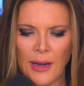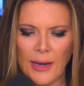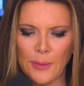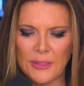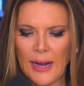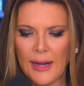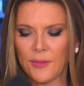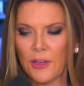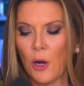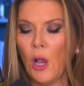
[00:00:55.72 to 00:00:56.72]
It was kind
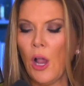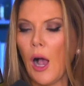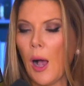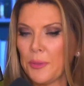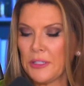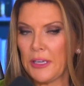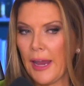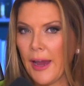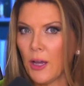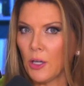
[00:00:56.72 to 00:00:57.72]
of, you know,
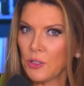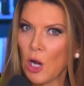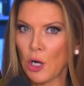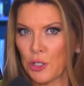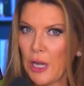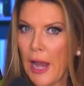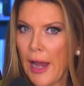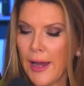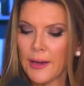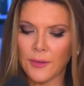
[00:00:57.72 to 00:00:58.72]
upscale
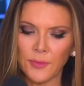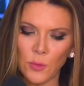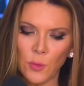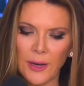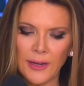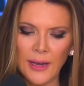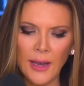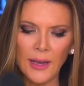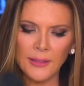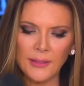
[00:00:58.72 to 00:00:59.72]
Target, if you would.
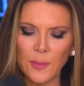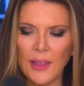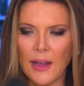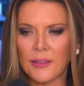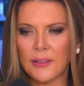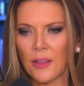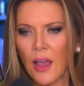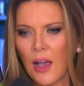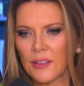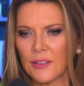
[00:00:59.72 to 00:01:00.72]
Some of that's
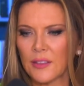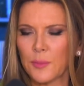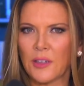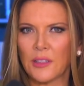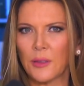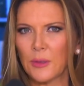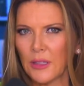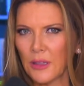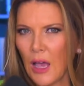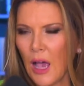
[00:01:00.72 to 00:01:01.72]
lost, especially
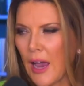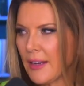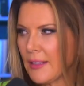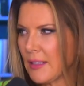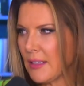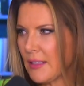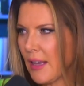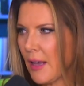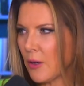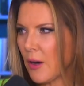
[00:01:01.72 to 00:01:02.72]
with the lines, et
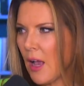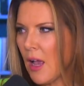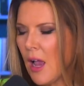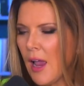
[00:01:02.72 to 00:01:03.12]
cetera.